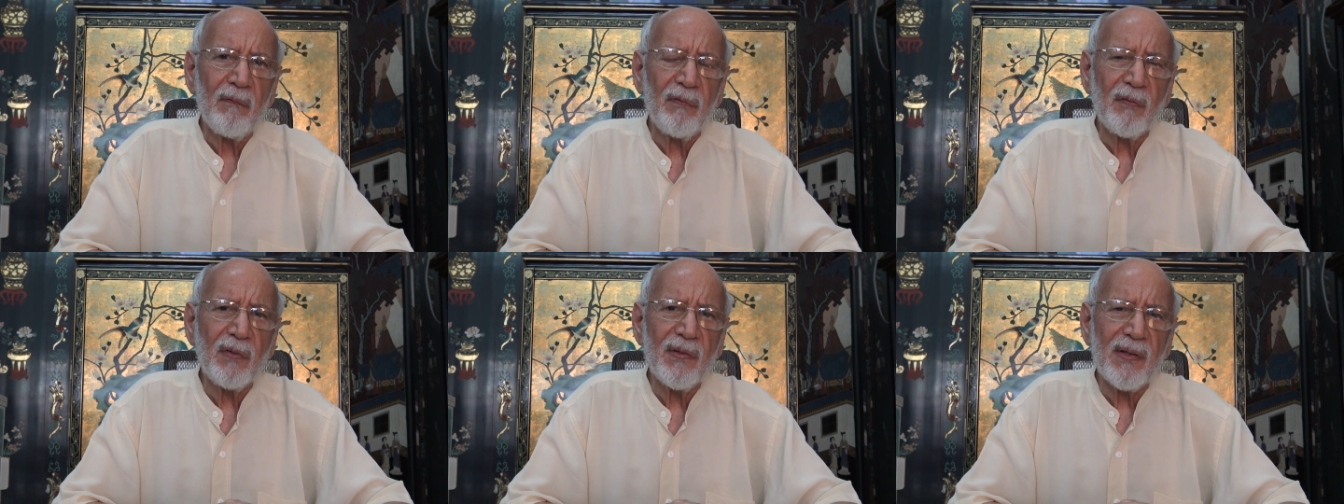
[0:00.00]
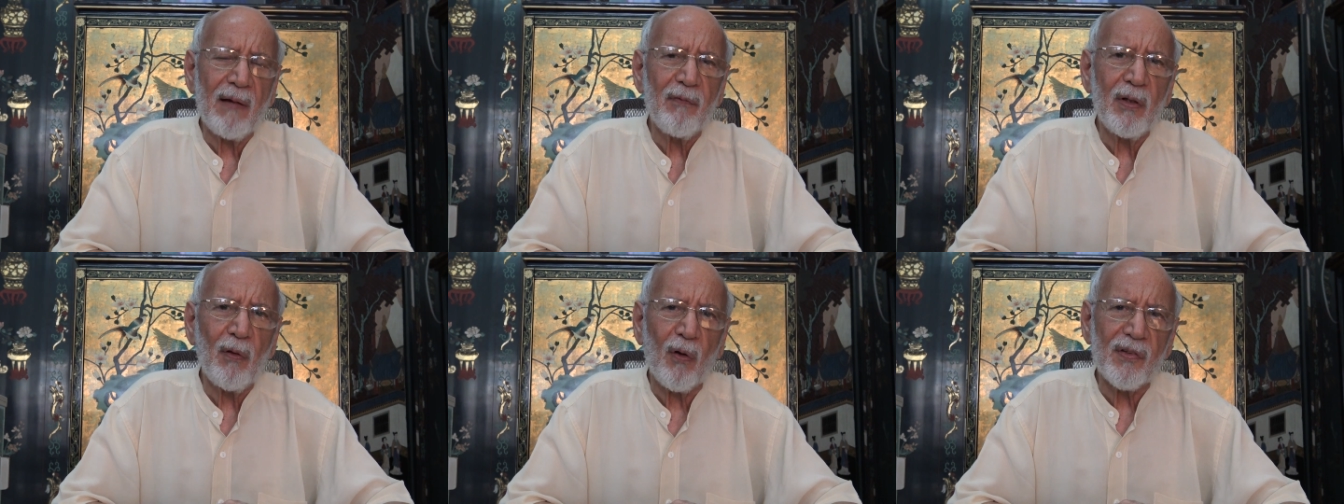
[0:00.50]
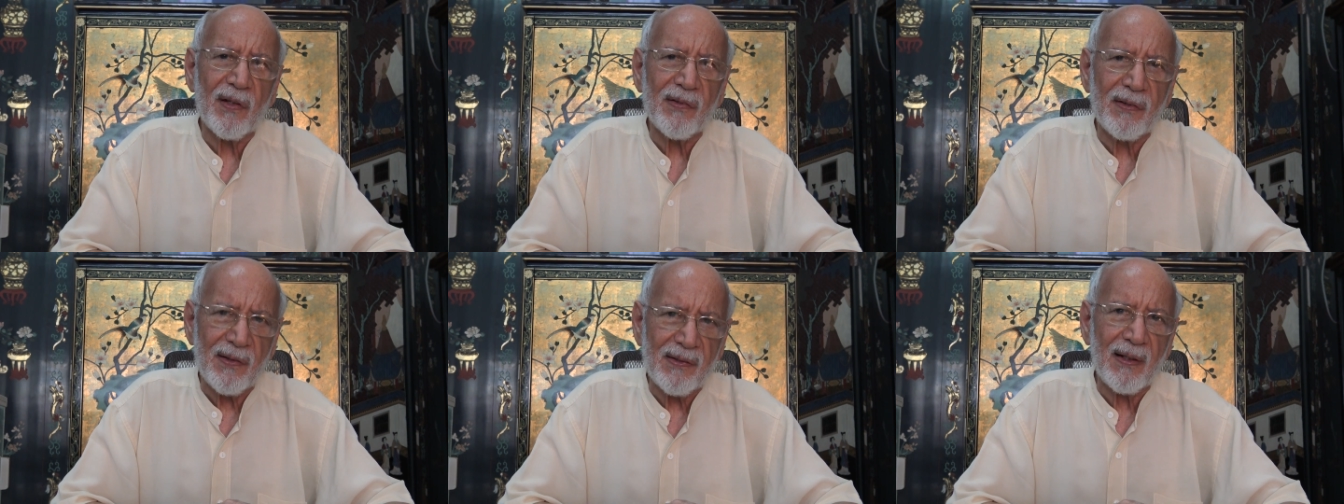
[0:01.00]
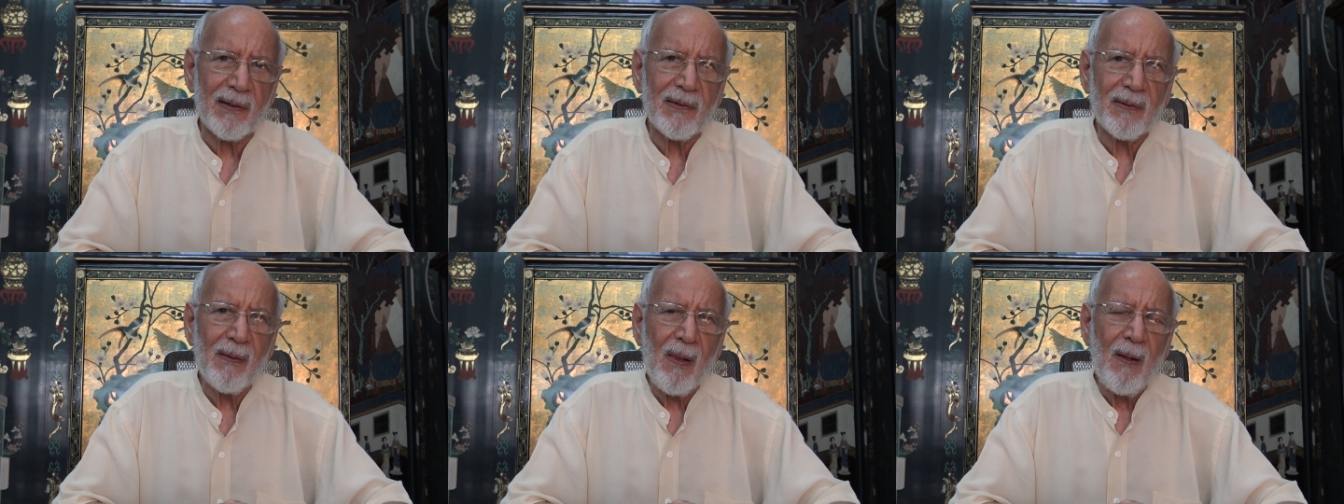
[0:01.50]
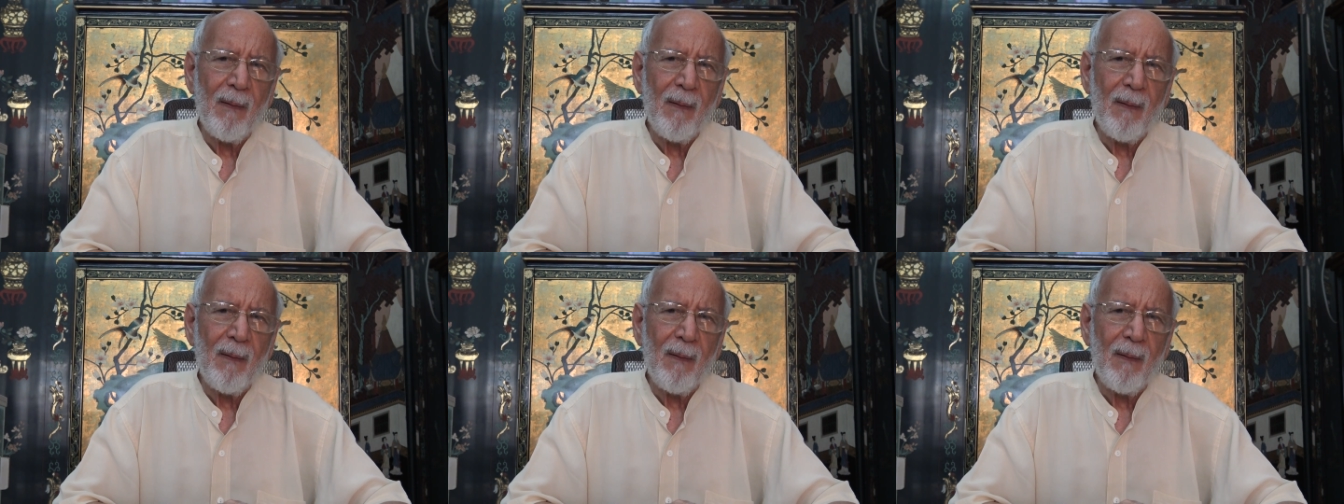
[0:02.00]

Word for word: 57 or 66.